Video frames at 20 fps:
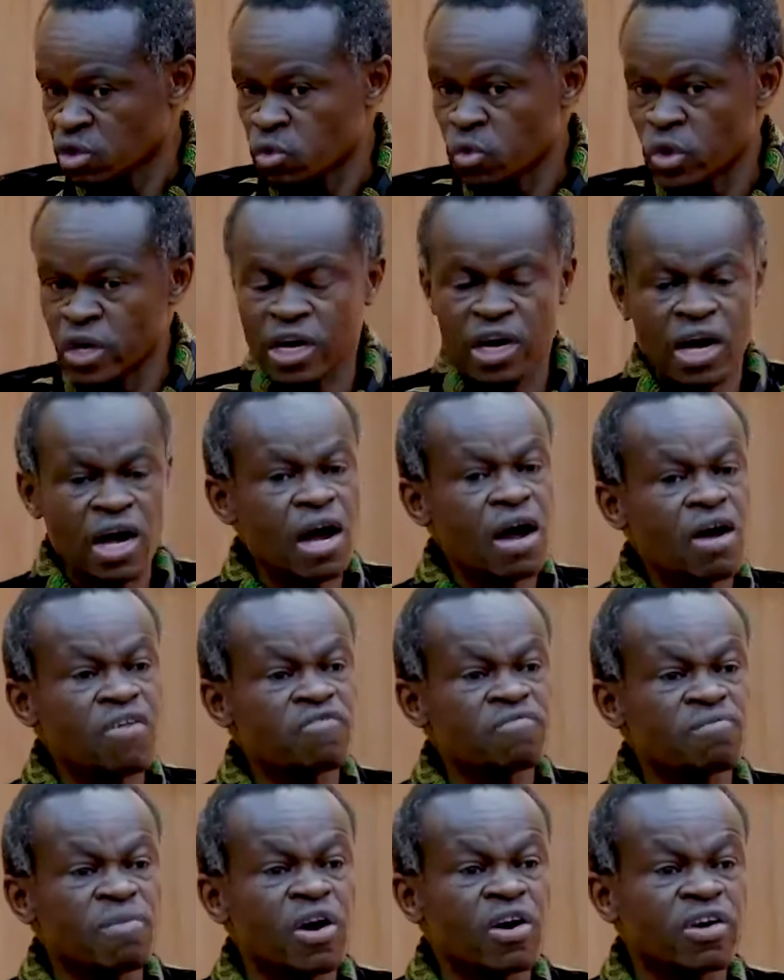We'll
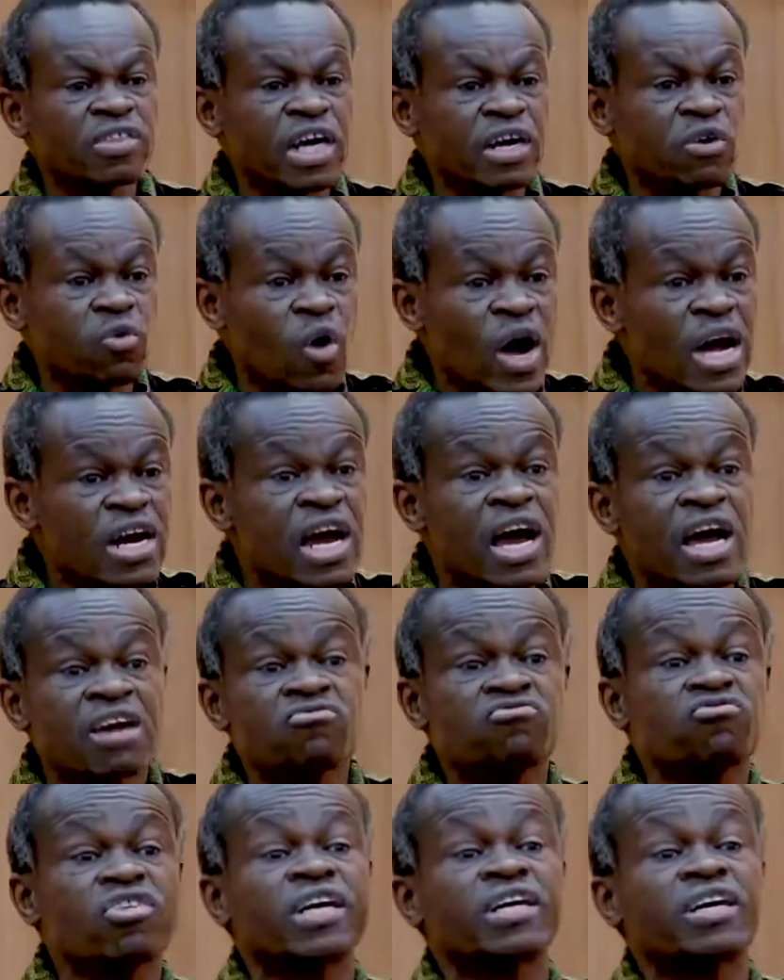have more than
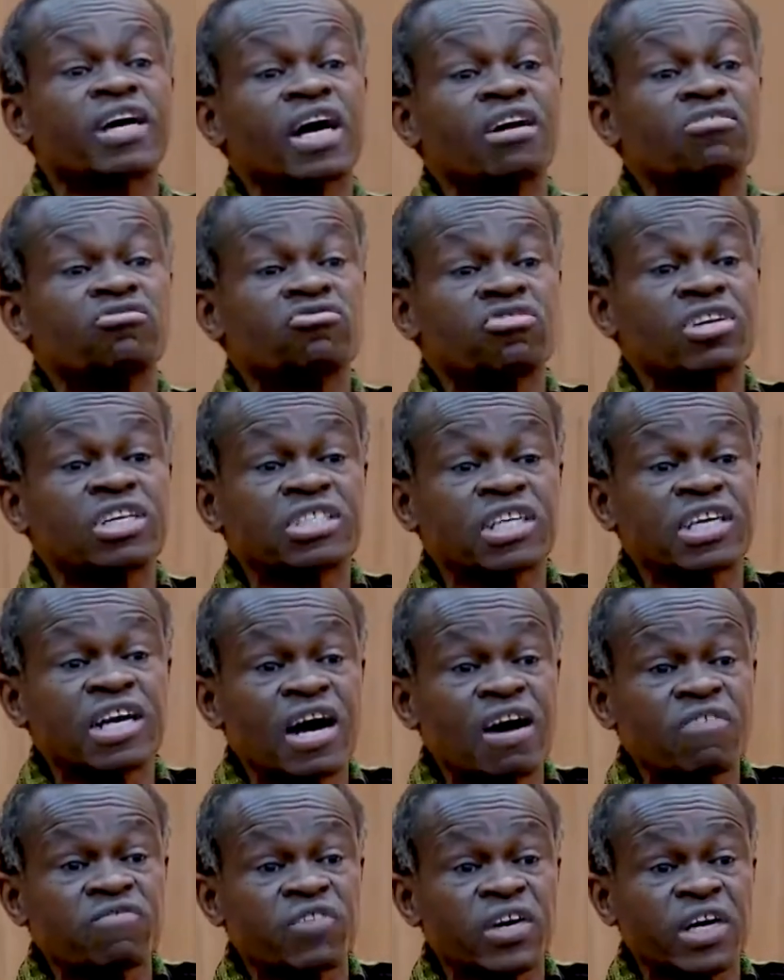100 countries in
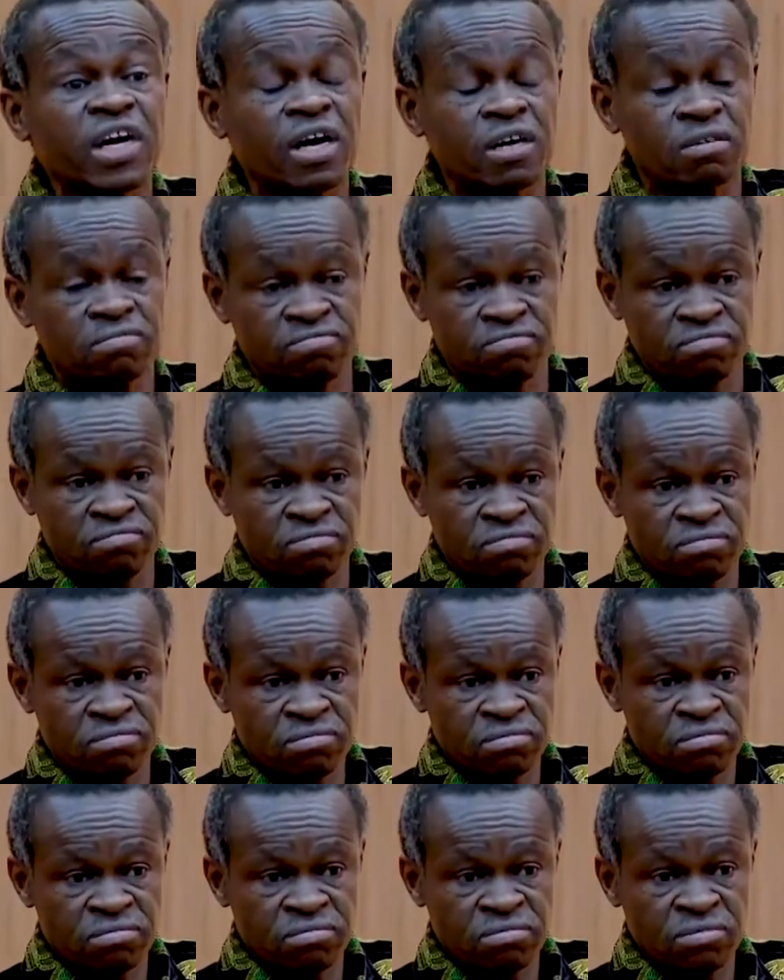Africa,
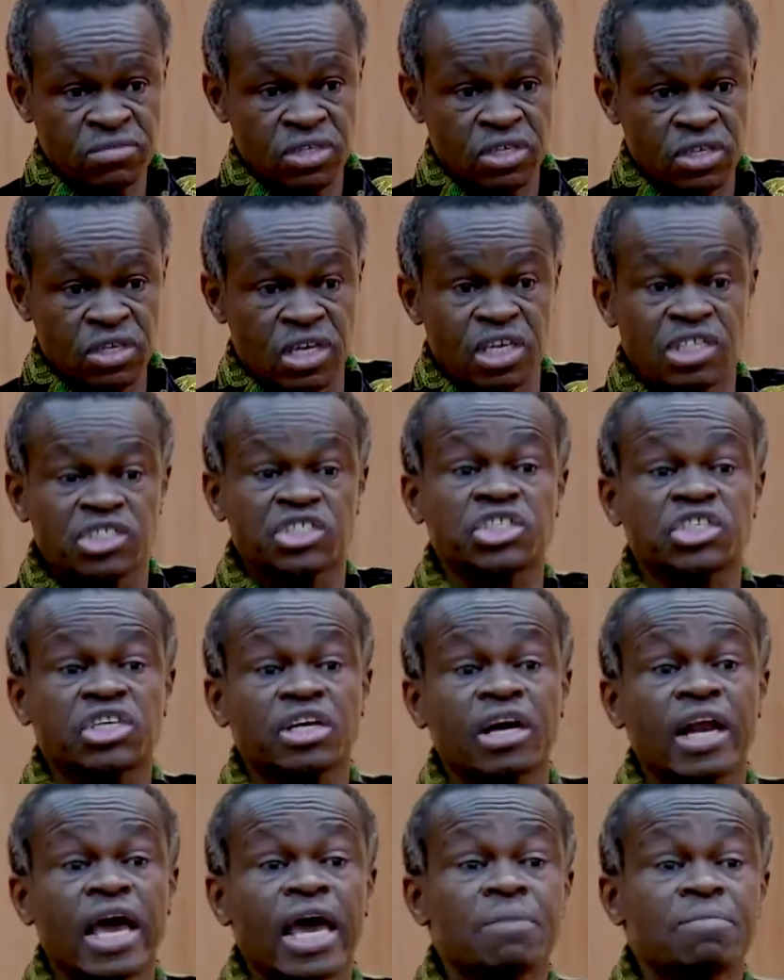each
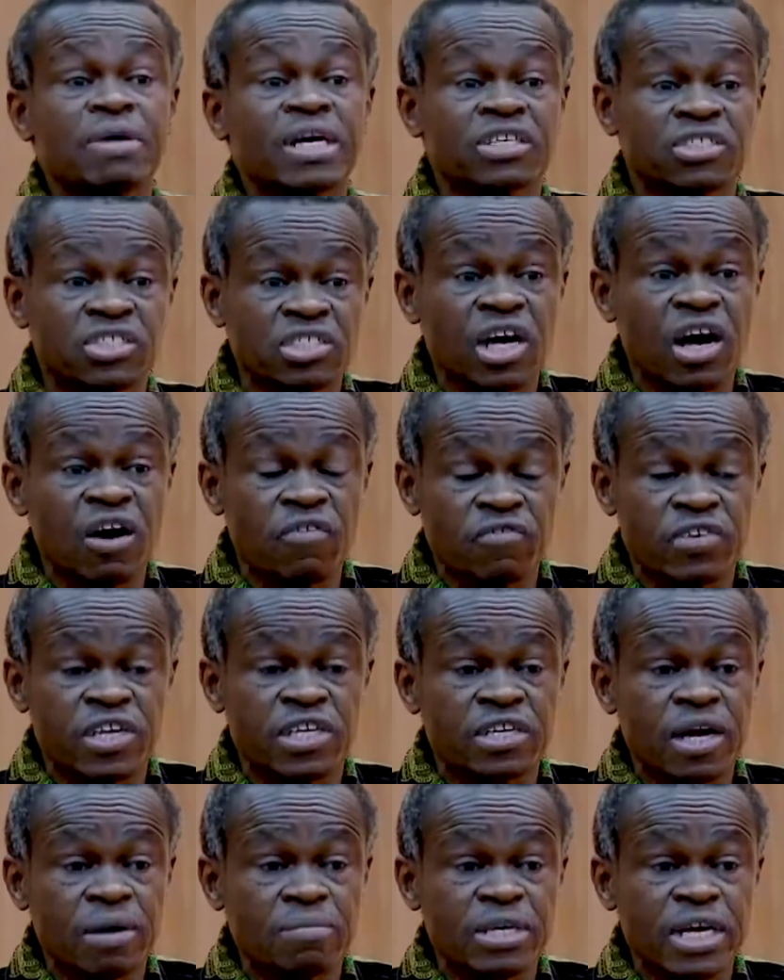claiming
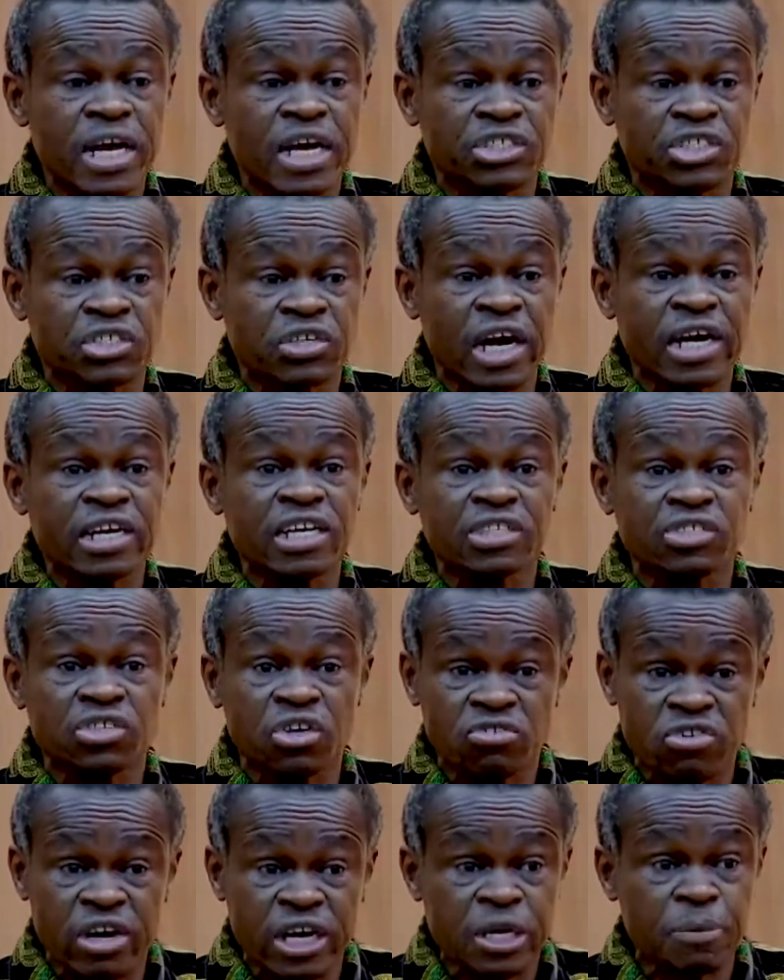self-determination, and is
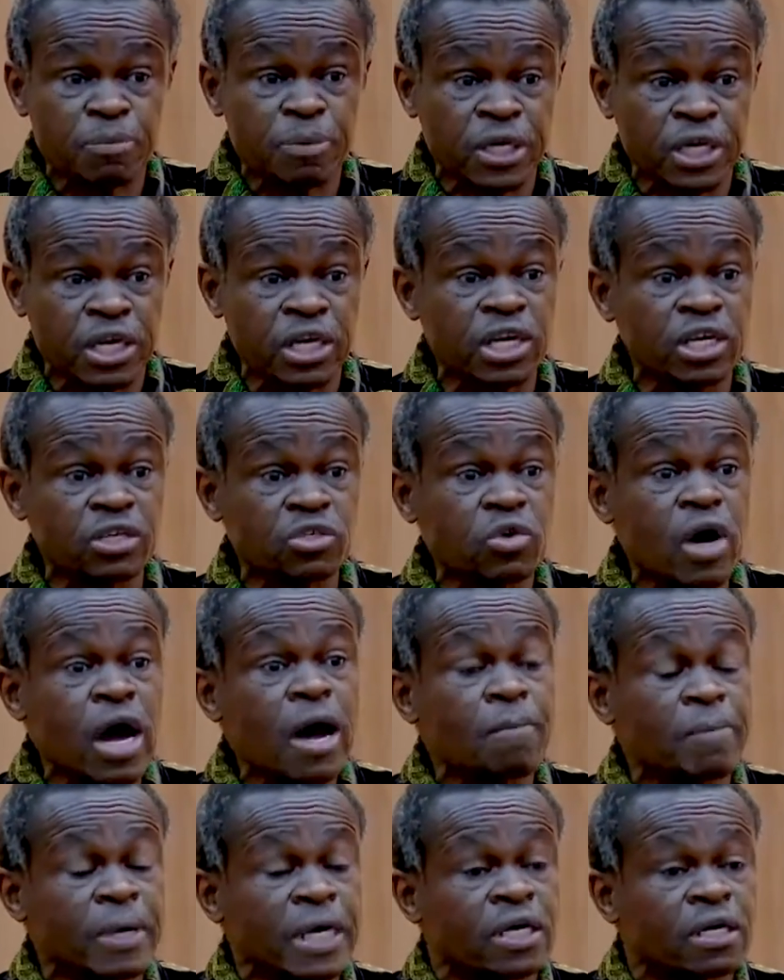already beginning to
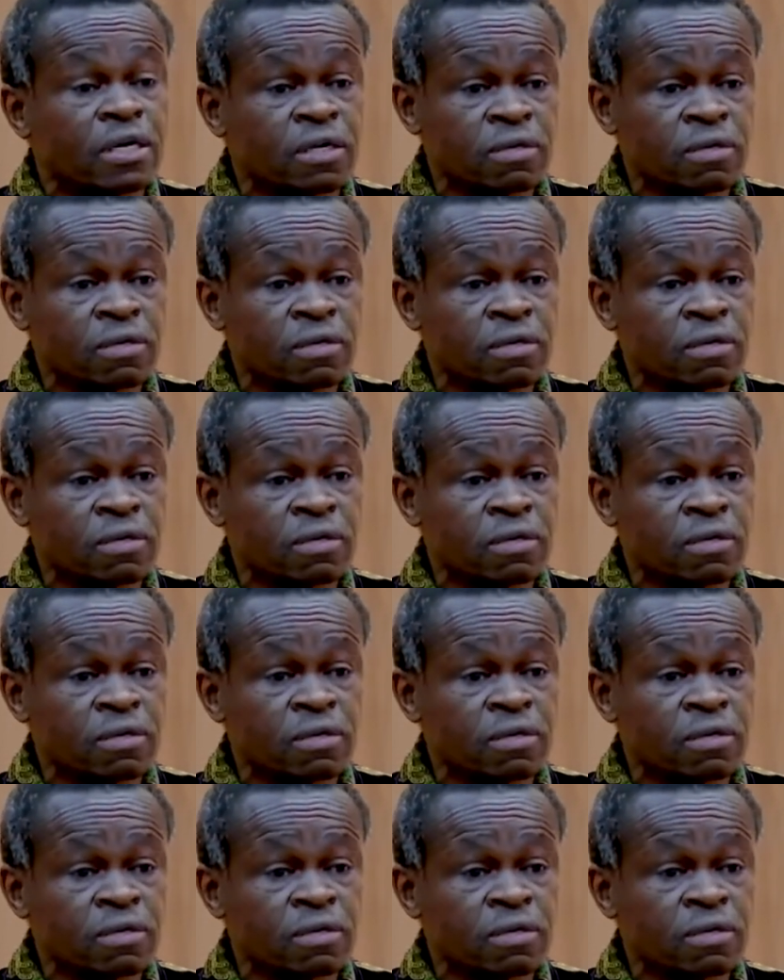happen.